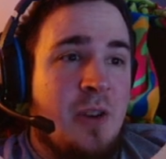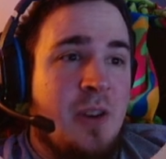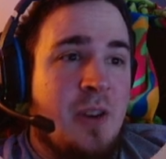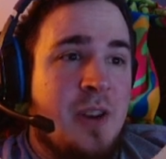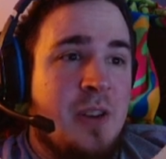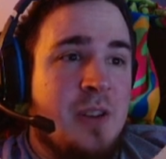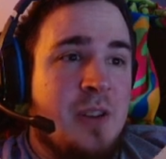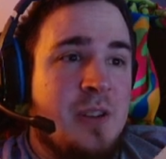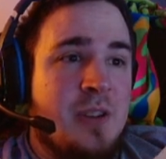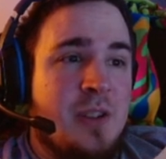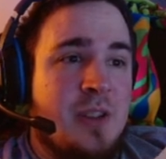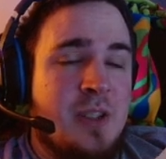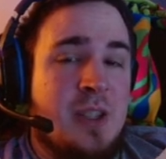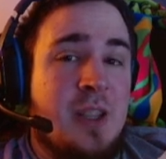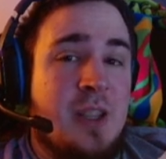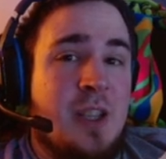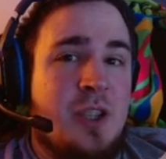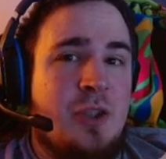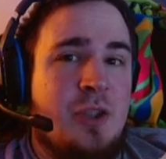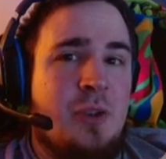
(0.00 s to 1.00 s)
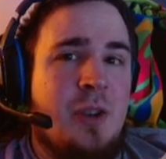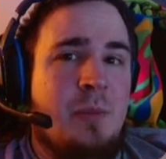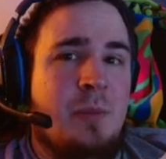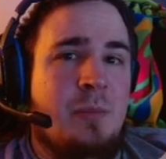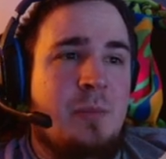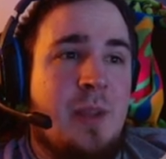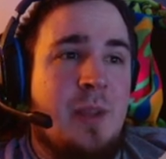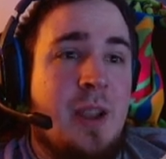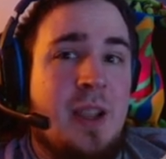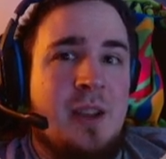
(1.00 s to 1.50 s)
it is, because the less you could,
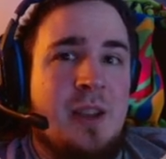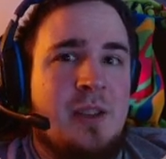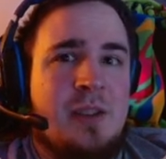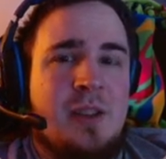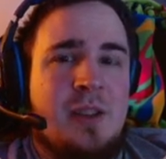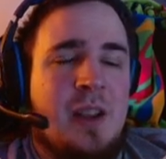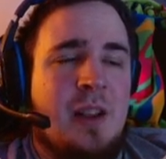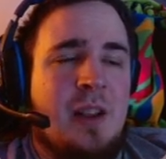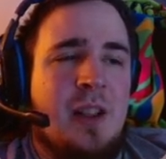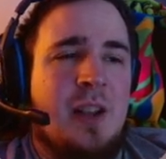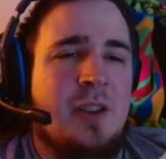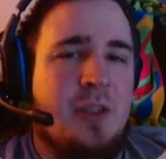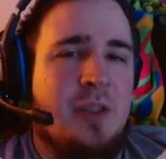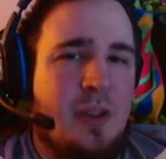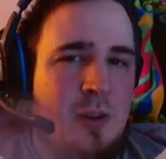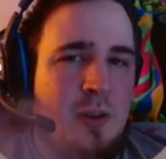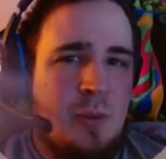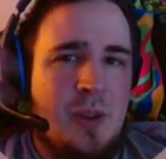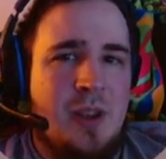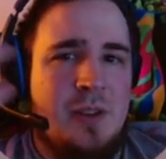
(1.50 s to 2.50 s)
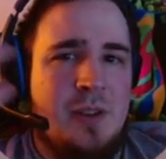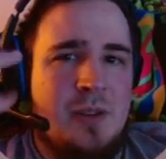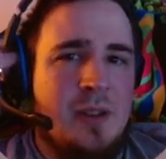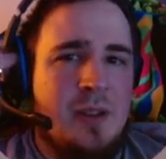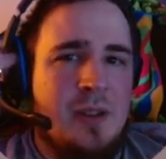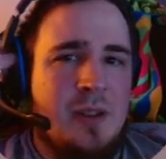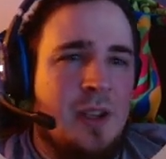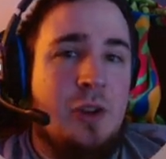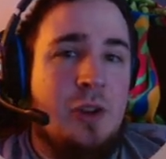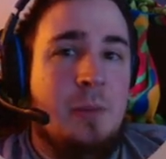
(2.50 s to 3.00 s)
I guess, psychologically, you realize the
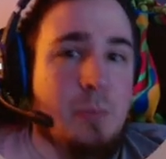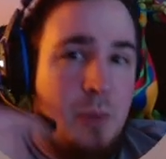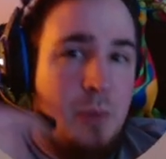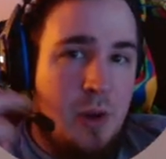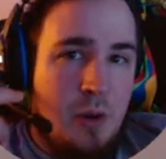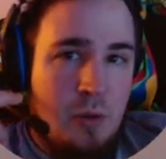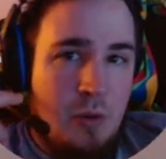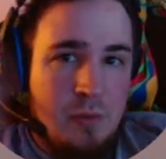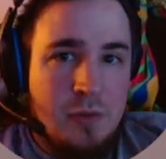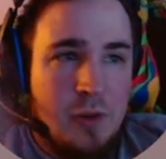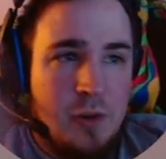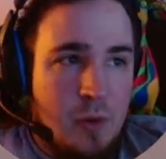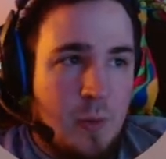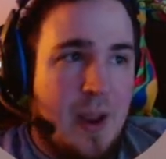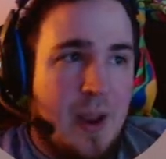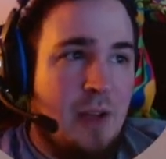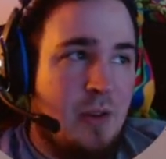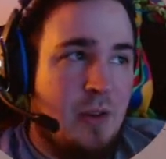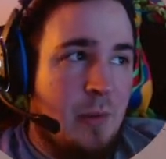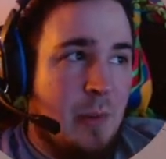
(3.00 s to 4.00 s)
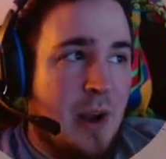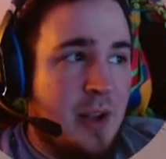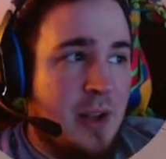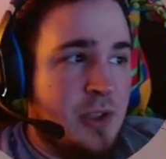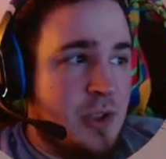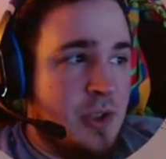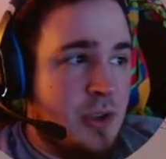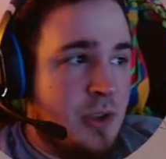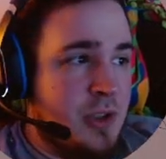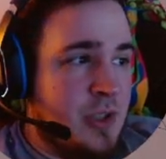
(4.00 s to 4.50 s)
less you could maneuver around a
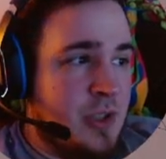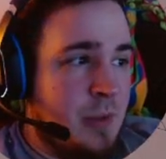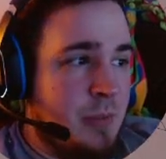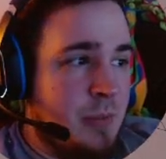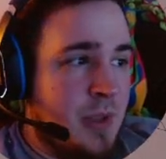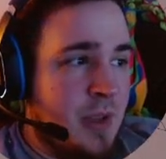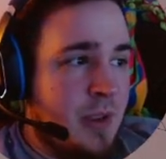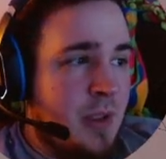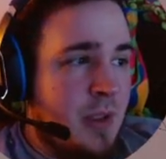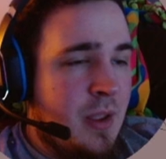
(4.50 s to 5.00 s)
monster or something.